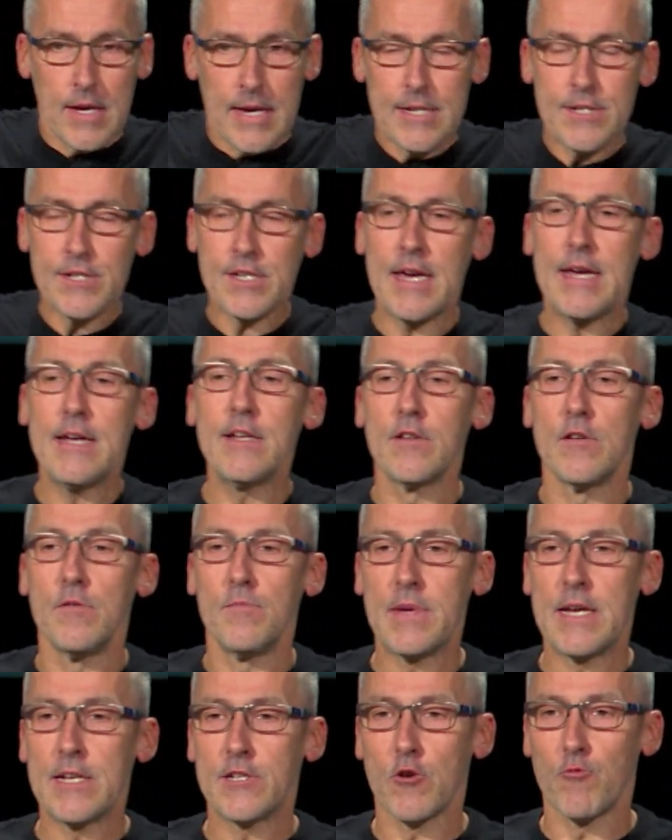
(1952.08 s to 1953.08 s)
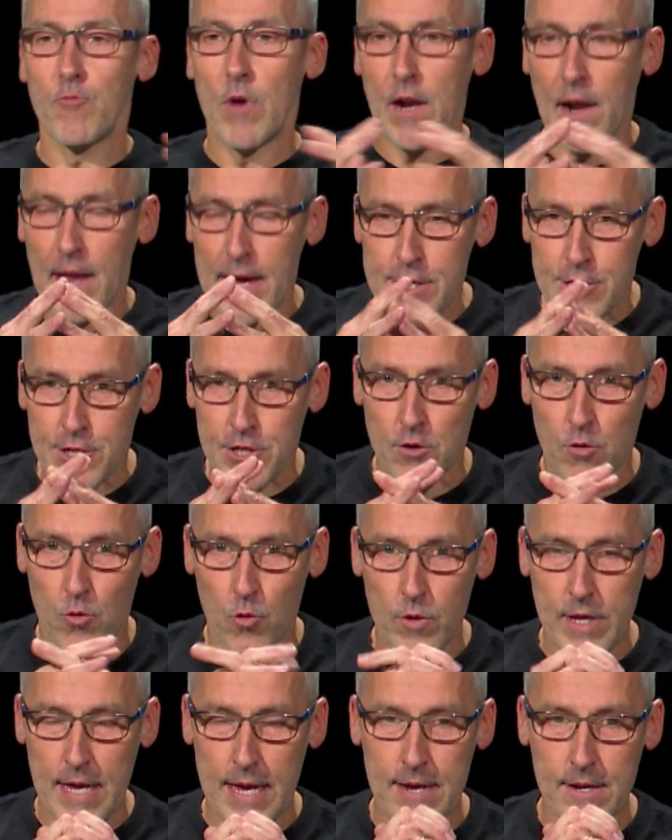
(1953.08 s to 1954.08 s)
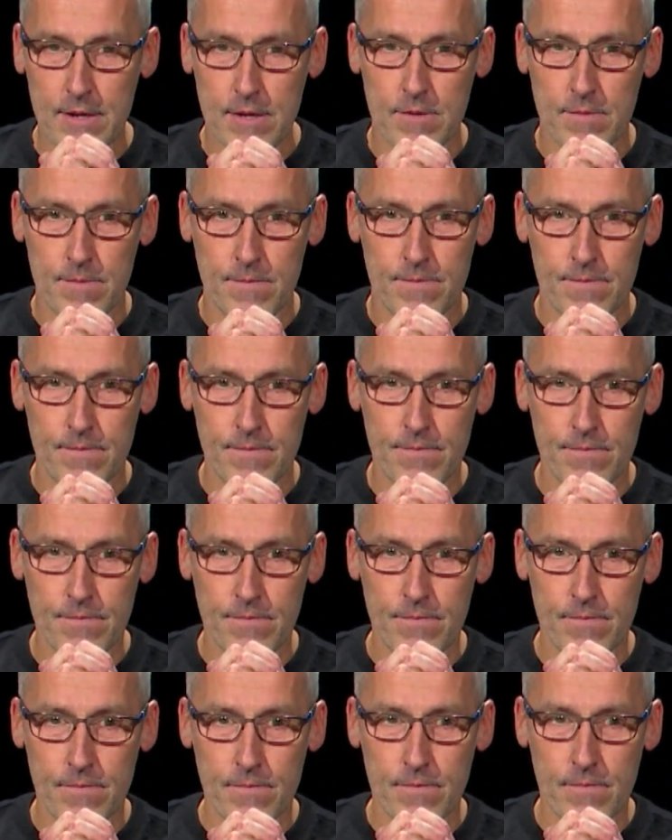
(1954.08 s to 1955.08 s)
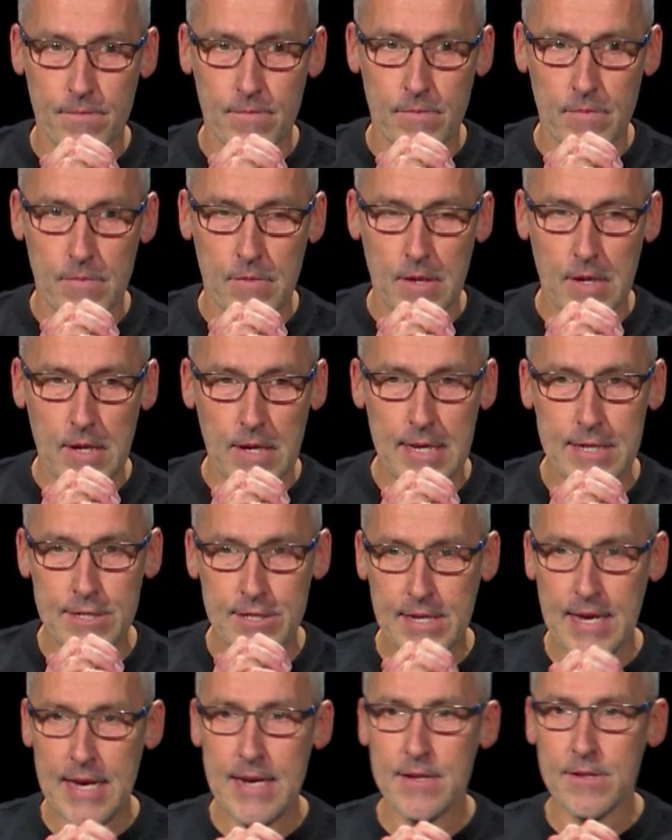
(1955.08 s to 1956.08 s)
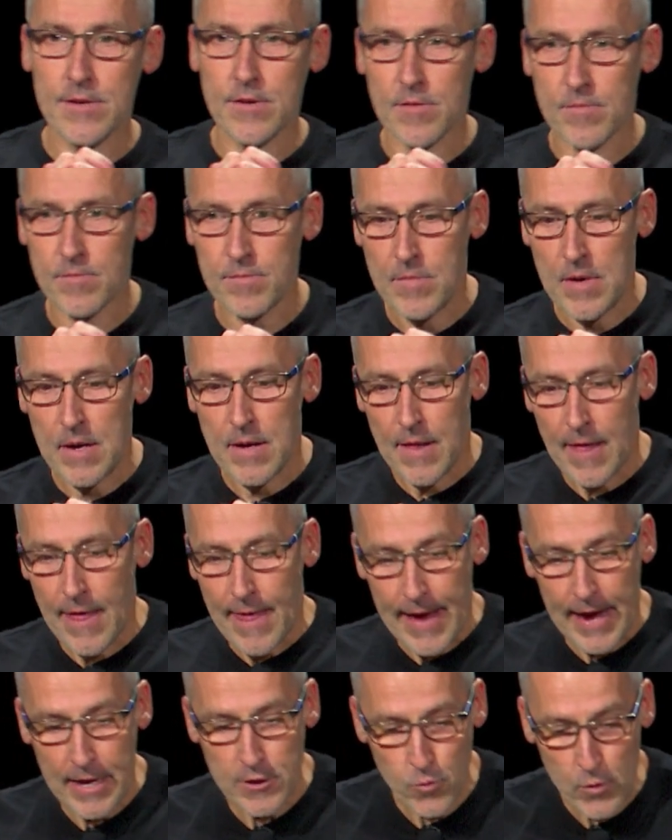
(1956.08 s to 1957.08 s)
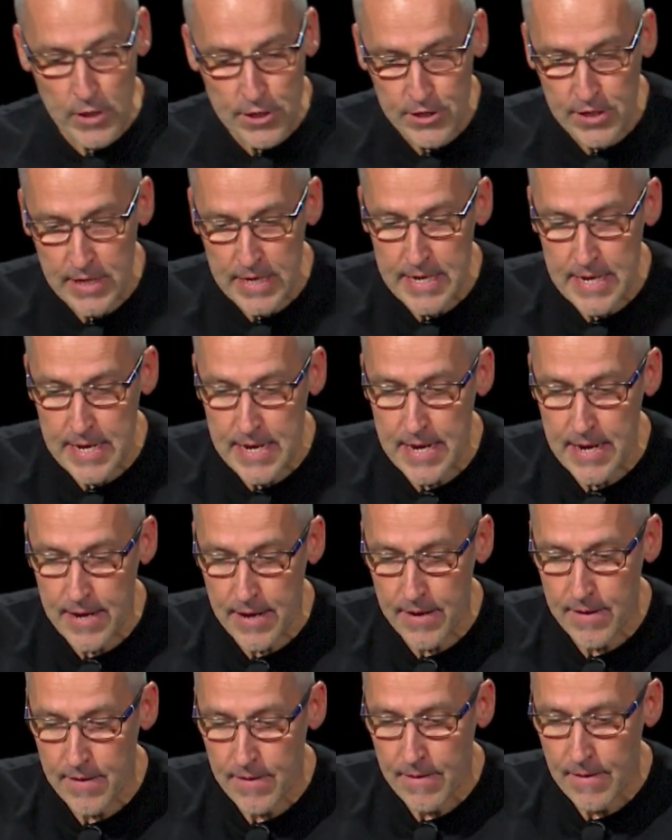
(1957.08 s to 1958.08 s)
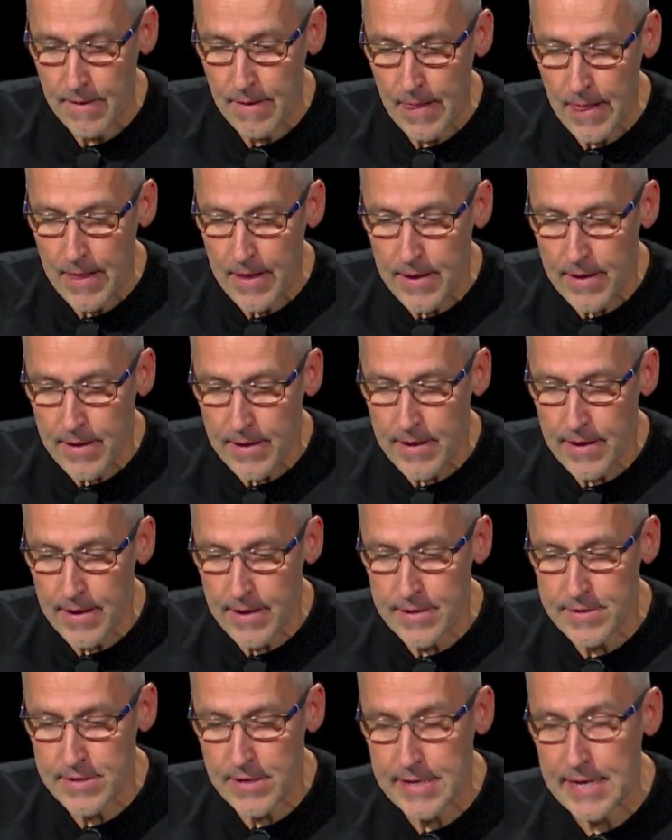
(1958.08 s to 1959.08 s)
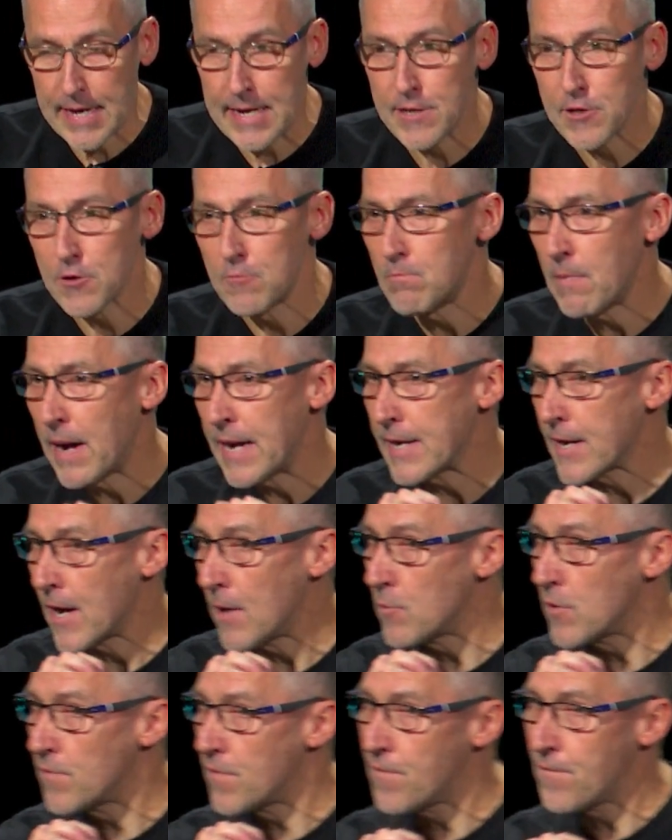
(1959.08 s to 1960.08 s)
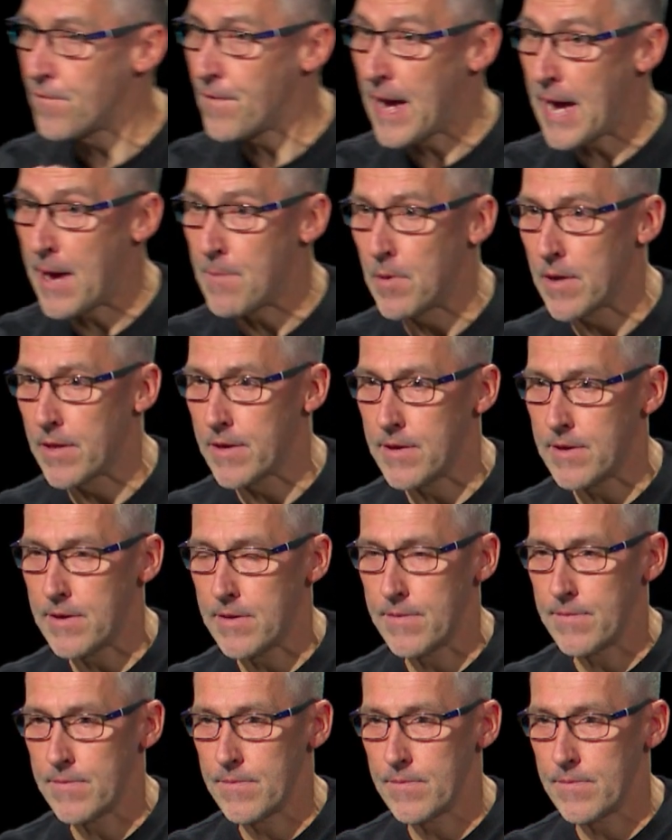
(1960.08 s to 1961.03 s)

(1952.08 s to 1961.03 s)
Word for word: His kingdom is a relational kingdom. Yeah. His kingdom, as we see here, is a kingdom made up of a family